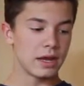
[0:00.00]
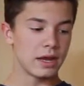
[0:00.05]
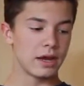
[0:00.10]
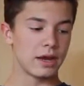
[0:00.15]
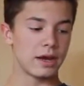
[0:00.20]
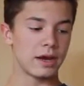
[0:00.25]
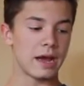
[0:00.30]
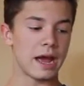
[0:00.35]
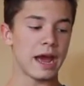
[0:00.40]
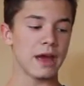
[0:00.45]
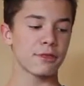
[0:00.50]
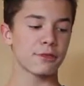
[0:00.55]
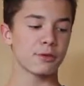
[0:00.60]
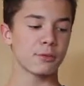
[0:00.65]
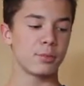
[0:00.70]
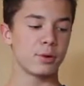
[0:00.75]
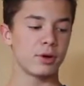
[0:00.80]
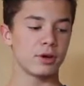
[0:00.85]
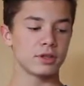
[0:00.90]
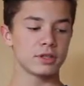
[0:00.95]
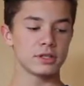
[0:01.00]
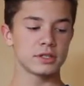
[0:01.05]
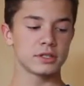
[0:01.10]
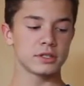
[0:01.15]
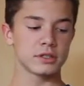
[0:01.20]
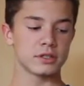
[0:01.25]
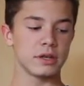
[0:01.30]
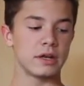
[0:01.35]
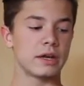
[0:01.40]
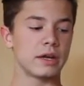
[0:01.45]
Uh,
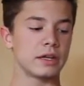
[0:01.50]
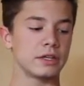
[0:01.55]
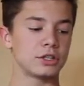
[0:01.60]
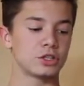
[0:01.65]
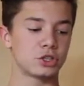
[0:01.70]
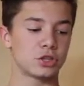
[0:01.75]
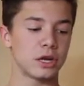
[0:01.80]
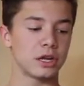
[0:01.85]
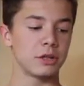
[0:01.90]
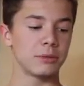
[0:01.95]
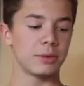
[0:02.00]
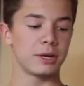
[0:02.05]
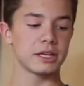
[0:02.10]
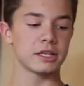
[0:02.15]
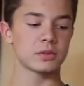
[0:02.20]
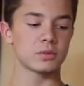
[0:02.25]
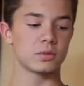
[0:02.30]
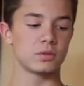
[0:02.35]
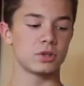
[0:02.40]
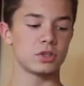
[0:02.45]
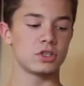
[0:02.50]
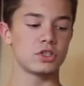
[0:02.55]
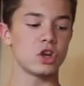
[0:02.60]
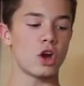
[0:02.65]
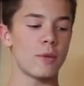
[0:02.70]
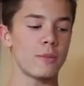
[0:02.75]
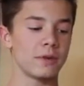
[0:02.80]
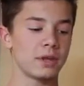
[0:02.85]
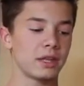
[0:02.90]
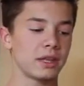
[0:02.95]
arthropods uh, and trilobites were
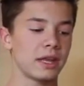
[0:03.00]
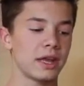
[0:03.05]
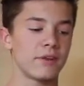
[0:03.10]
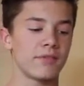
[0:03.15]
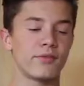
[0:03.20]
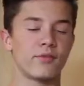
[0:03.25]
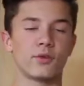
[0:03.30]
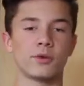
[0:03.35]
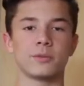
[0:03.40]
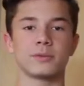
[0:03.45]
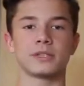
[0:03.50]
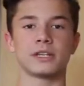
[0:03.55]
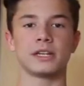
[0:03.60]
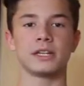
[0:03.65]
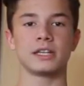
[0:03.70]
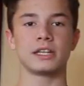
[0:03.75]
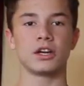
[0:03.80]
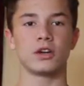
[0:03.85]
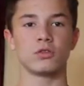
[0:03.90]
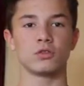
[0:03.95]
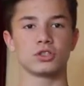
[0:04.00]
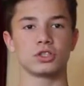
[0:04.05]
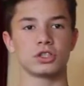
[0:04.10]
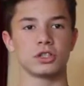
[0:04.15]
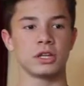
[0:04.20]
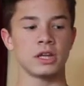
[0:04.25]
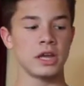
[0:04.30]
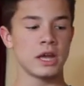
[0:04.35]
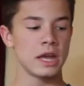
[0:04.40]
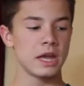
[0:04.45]
dominant life forms in the
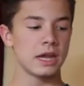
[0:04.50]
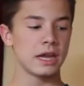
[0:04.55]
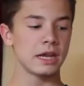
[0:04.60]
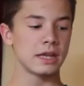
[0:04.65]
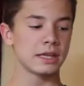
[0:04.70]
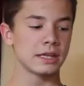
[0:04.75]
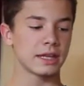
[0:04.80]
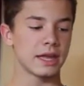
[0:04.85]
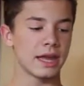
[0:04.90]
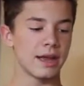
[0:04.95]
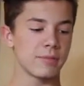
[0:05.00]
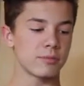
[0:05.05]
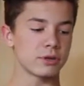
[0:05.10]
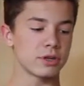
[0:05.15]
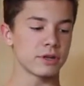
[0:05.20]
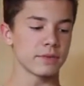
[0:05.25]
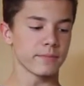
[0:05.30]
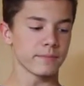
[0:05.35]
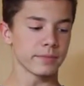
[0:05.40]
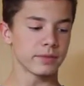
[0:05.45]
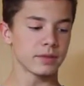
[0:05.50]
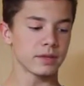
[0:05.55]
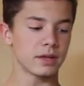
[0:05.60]
ocean in the Cambrian.